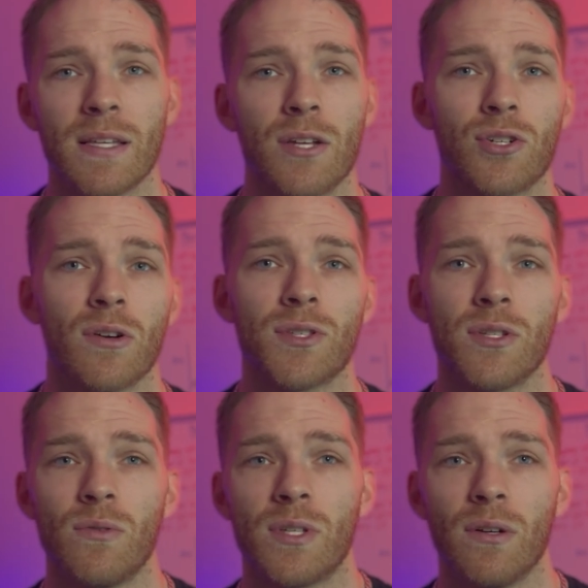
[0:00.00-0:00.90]
insurance,
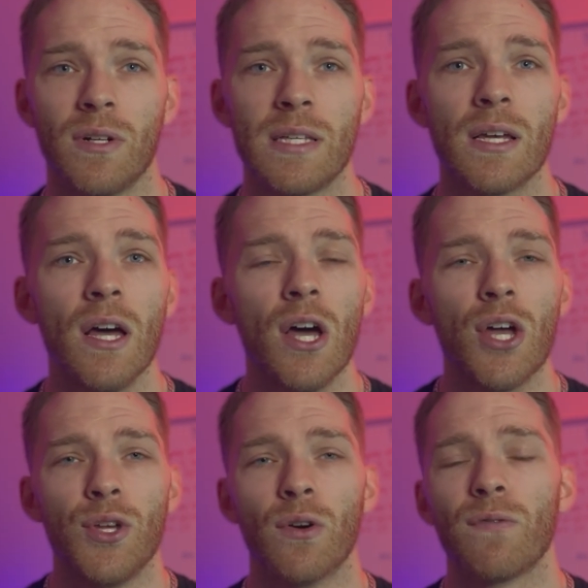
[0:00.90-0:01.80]
and utilities,
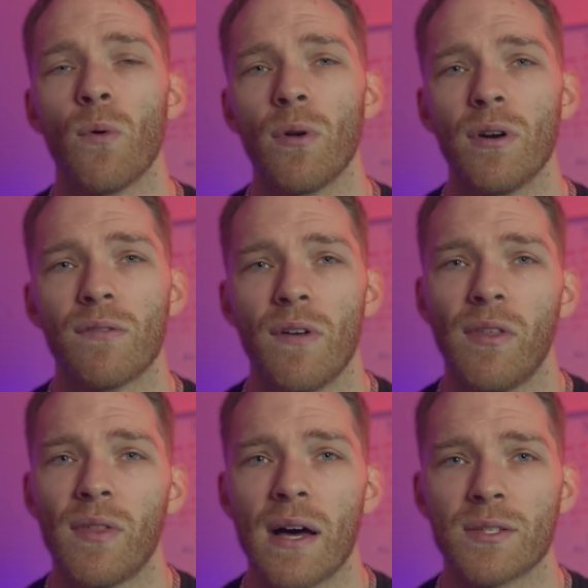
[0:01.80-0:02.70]
your
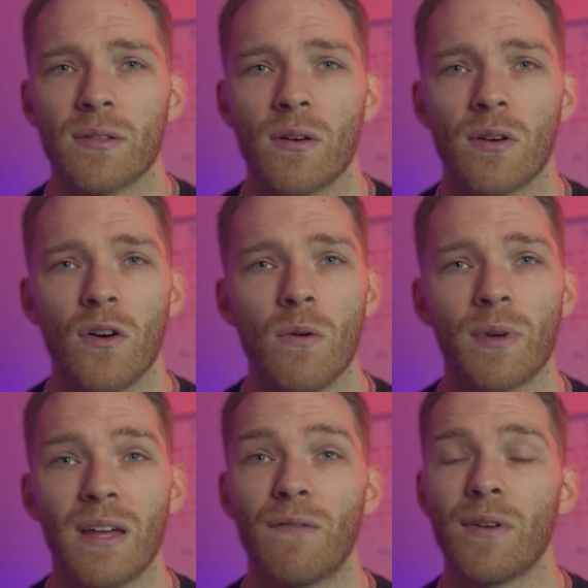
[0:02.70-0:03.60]
$450,000 home
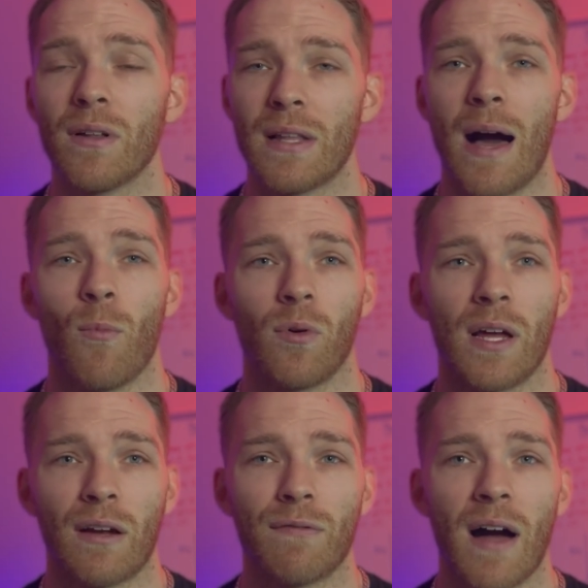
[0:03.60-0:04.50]
can feel a lot more
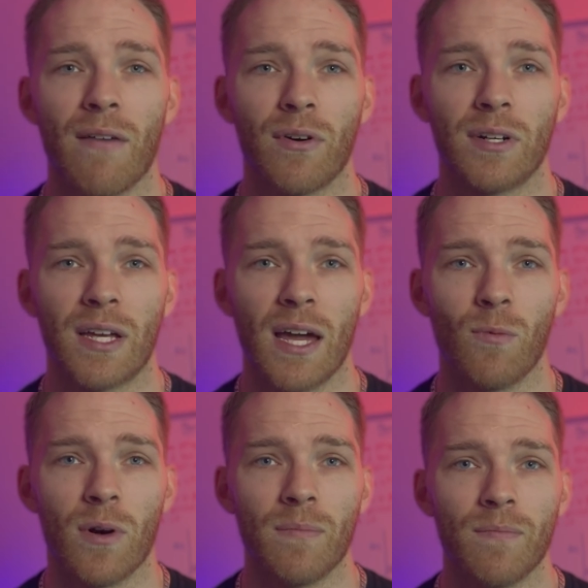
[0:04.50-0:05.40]
like a $500K
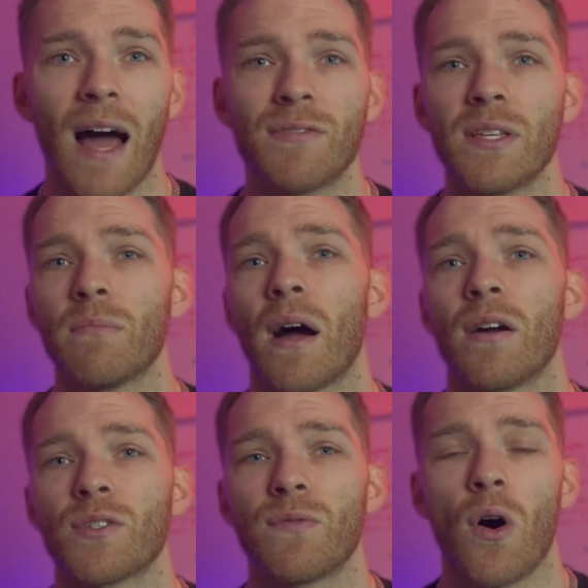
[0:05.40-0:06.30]
one. I've seen
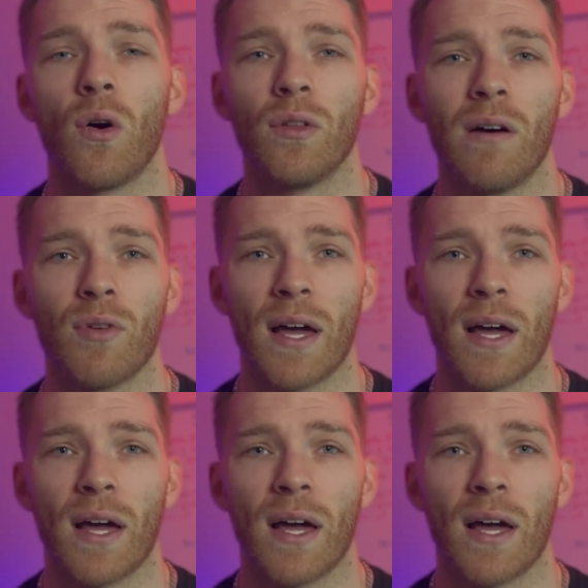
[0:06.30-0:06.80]
buyers fall in love with a